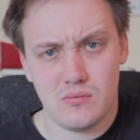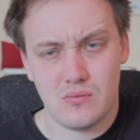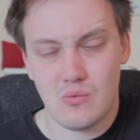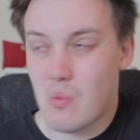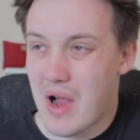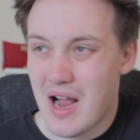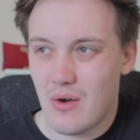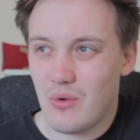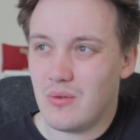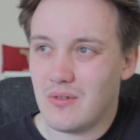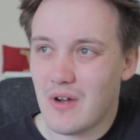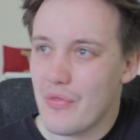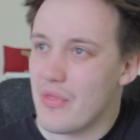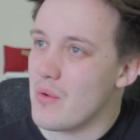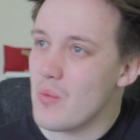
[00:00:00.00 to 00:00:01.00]

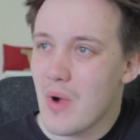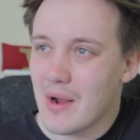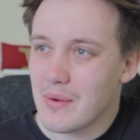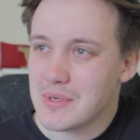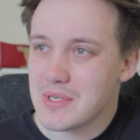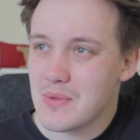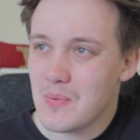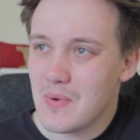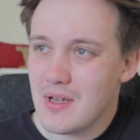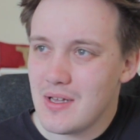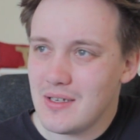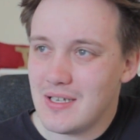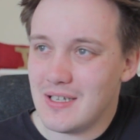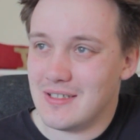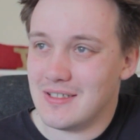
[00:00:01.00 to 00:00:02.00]
I think wow is the
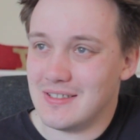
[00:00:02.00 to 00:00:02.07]
word.